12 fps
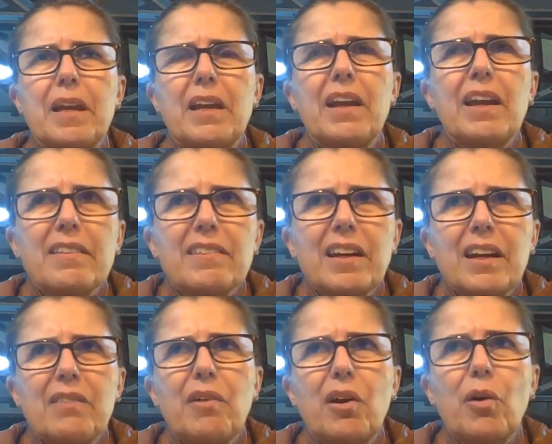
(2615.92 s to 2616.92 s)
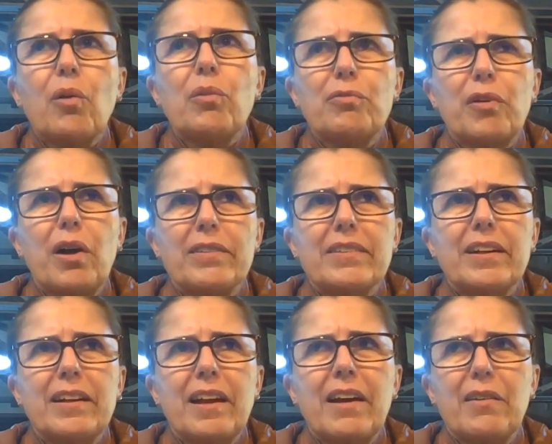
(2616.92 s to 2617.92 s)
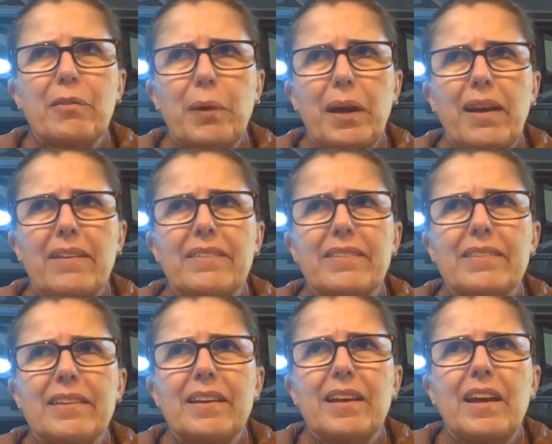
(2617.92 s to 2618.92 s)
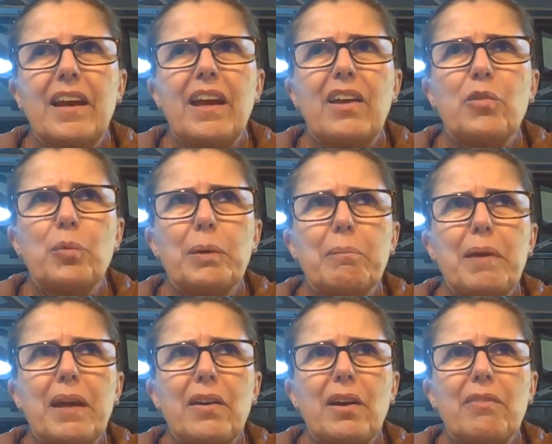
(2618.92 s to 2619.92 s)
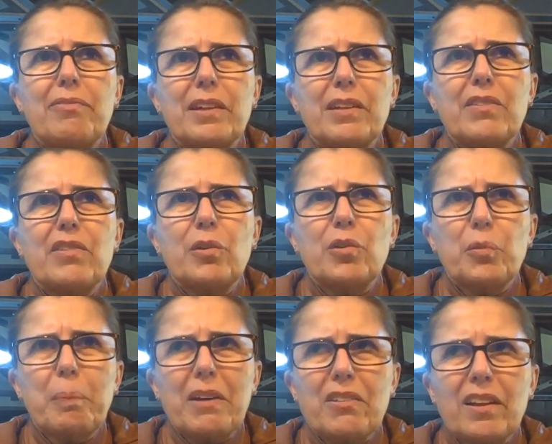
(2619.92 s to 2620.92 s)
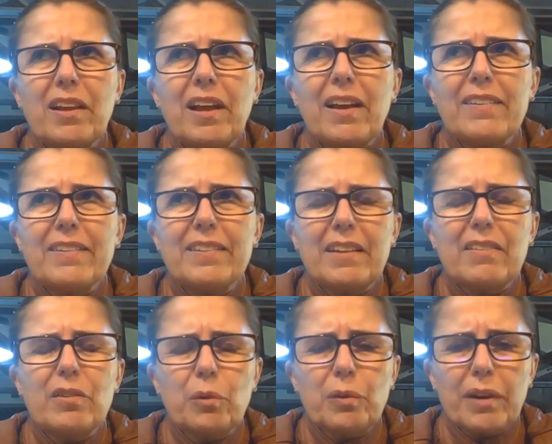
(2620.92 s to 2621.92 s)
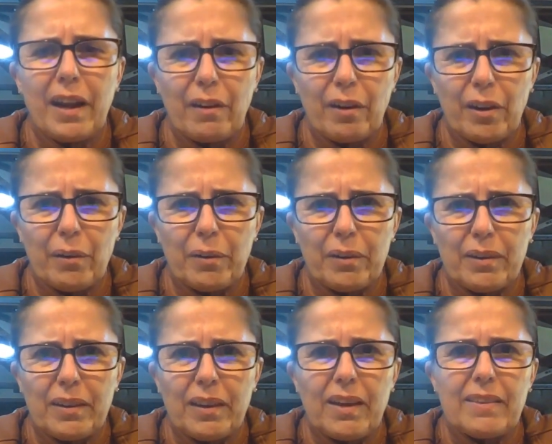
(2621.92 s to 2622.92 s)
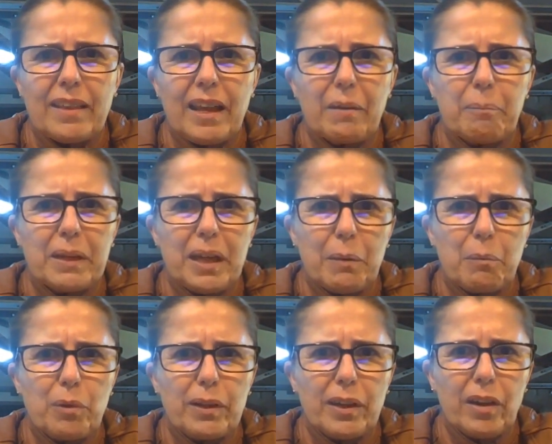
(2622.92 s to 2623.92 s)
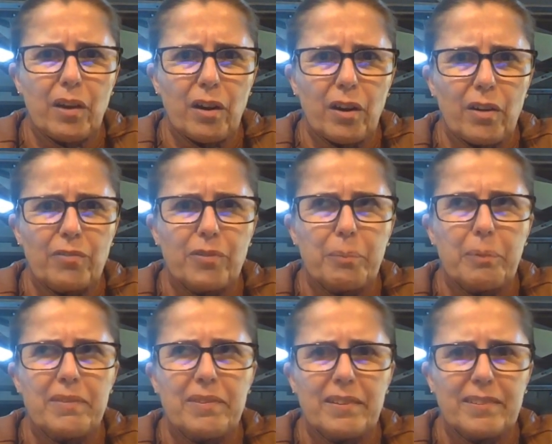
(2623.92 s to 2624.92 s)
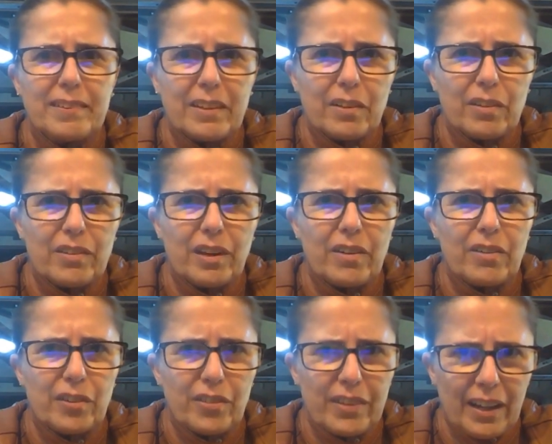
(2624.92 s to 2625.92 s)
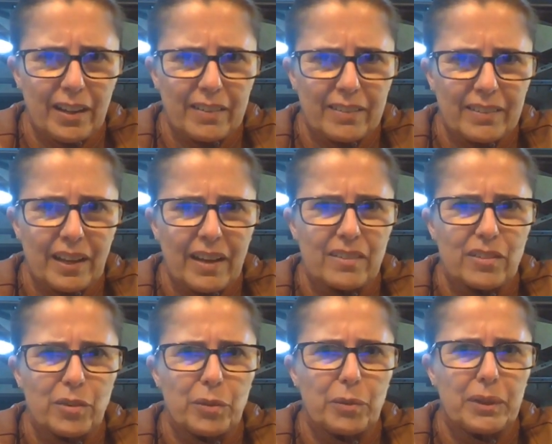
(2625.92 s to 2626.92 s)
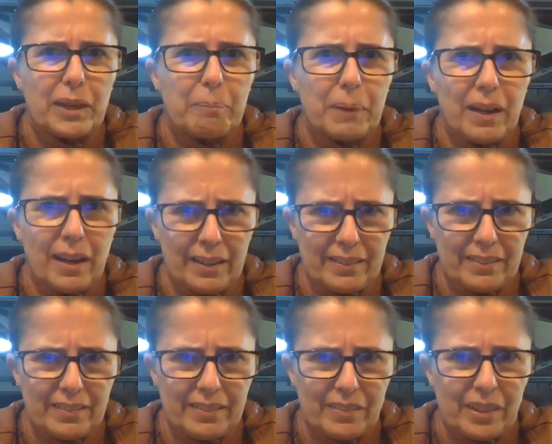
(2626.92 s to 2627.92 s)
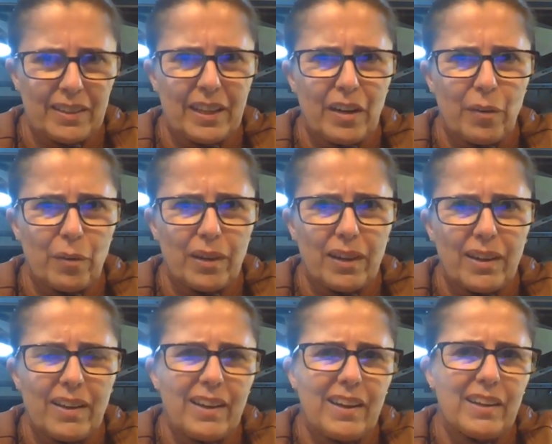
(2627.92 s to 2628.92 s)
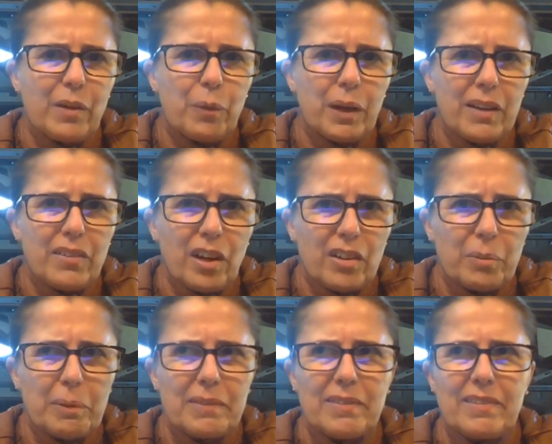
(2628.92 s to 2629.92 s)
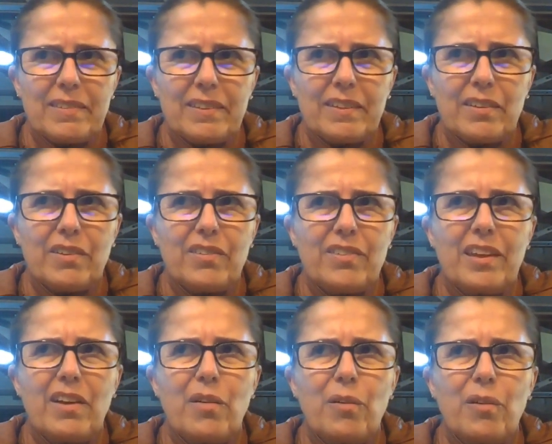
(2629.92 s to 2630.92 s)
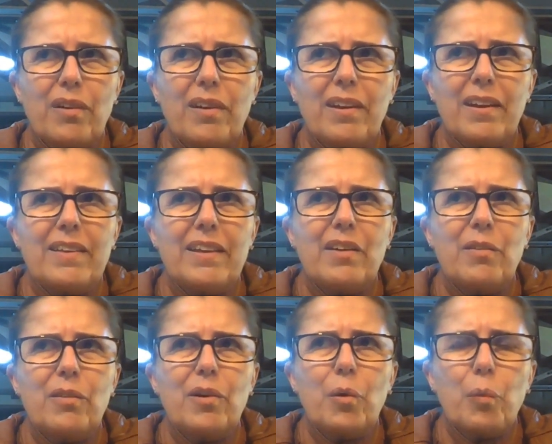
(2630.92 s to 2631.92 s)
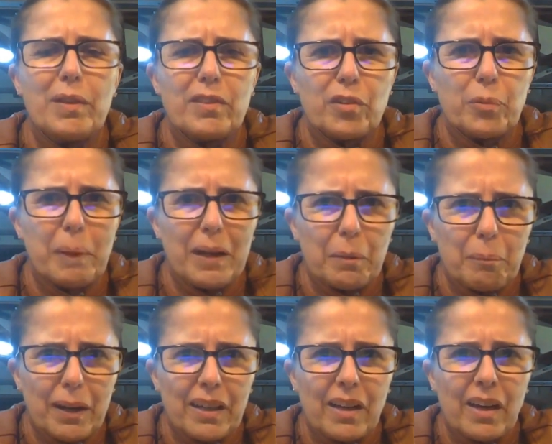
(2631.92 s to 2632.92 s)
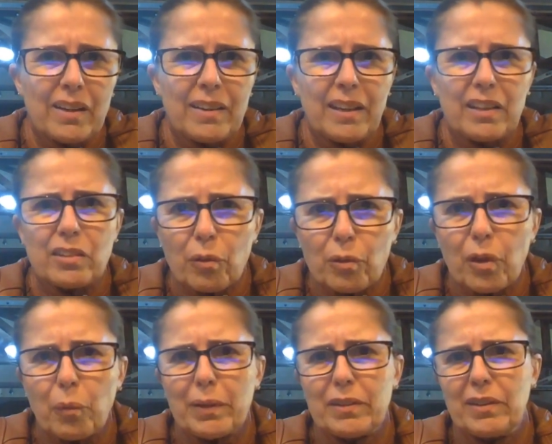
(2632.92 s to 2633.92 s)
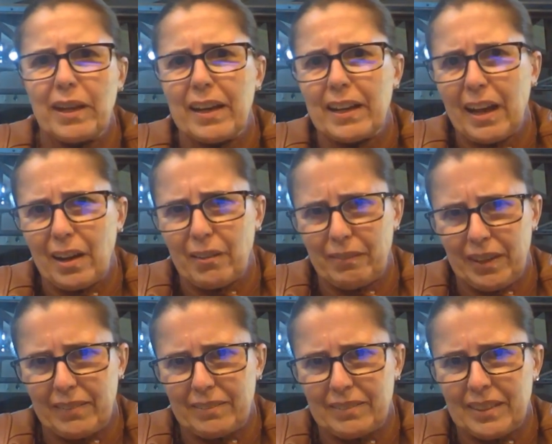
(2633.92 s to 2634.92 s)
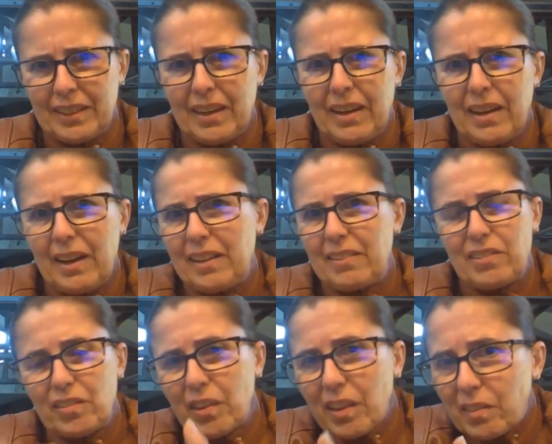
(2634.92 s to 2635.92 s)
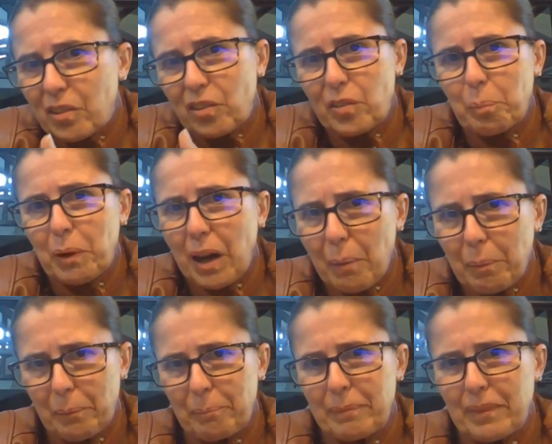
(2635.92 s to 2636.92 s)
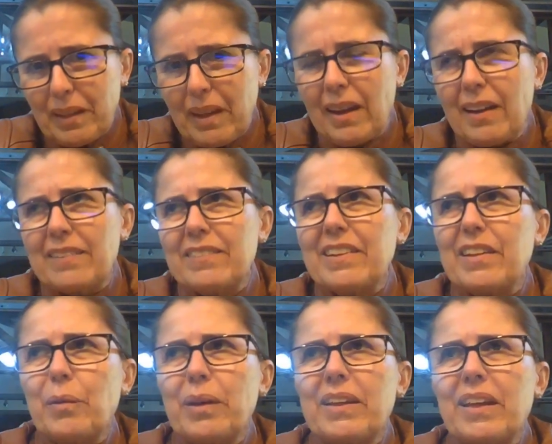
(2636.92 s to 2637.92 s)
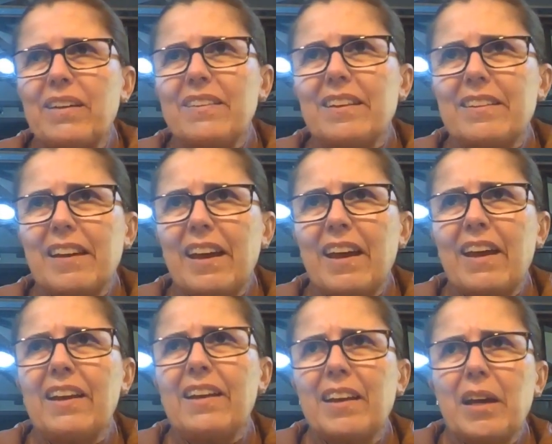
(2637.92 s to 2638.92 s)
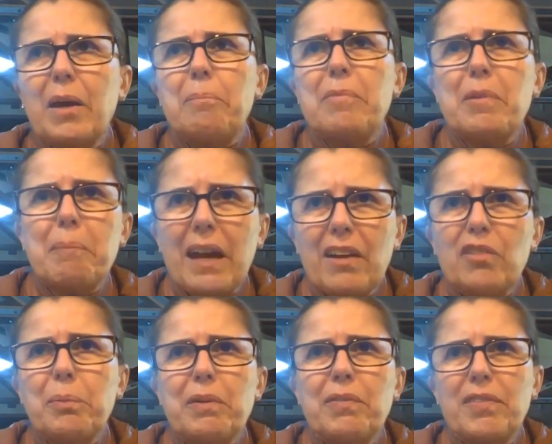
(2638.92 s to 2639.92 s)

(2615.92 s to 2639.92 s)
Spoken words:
it's kind of our own fault in a lot of ways, is we made our field so specialized and so narrow that it became really hard for business leaders to understand and to get behind, right? They don't, when I talk to business leaders, they don't know what they're spending money on, and they don't know what they're getting out of it. It's just a problem. And, at the end of the day, the management